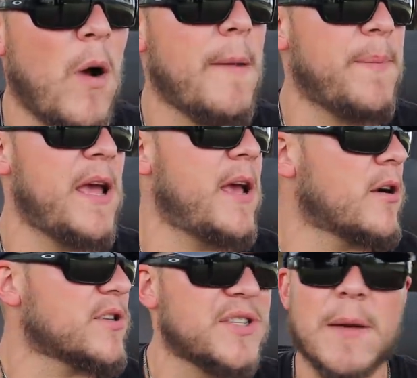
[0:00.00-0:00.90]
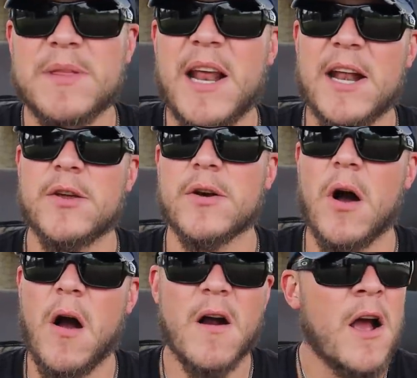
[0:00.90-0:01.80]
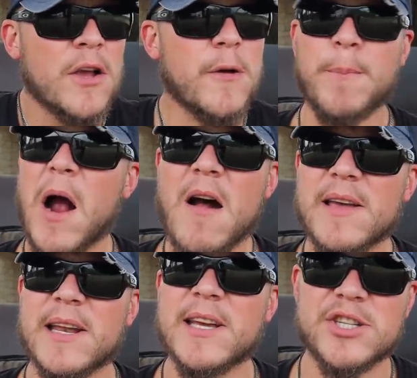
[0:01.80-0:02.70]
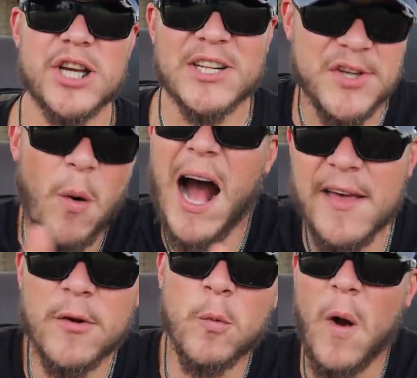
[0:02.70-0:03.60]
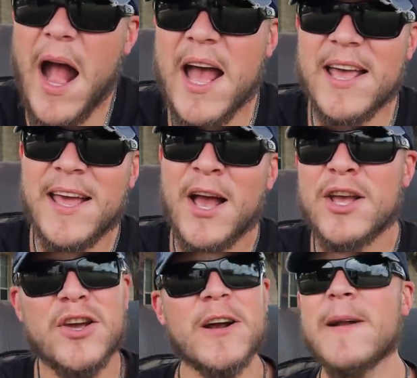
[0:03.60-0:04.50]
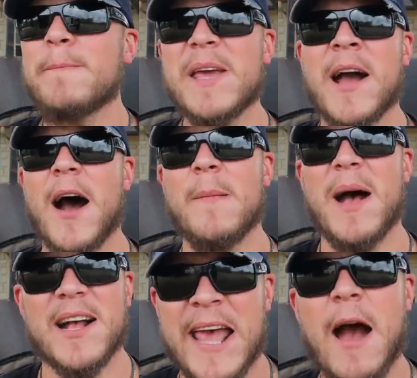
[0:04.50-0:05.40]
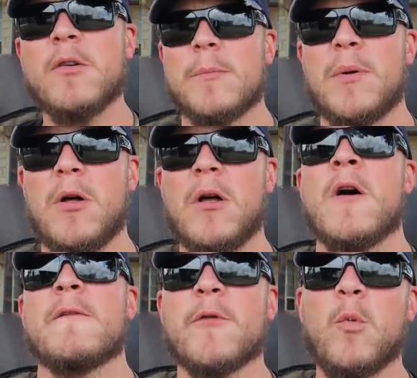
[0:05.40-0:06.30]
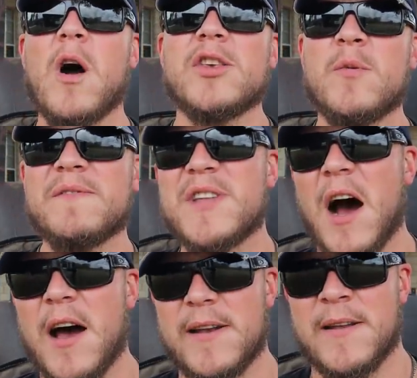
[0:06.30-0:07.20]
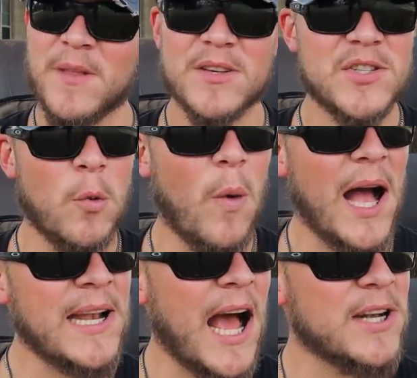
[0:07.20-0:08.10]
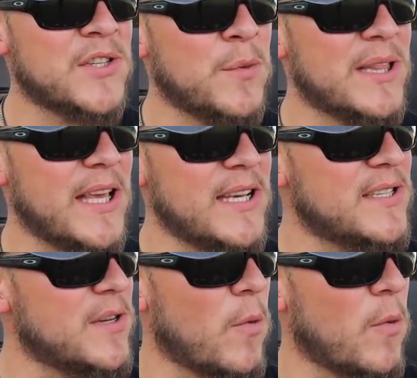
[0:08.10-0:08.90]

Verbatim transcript: weapon or something out of your car, you're probably gonna get shot. So either way, you're gonna become accountable for what you have done. So why not do it the easy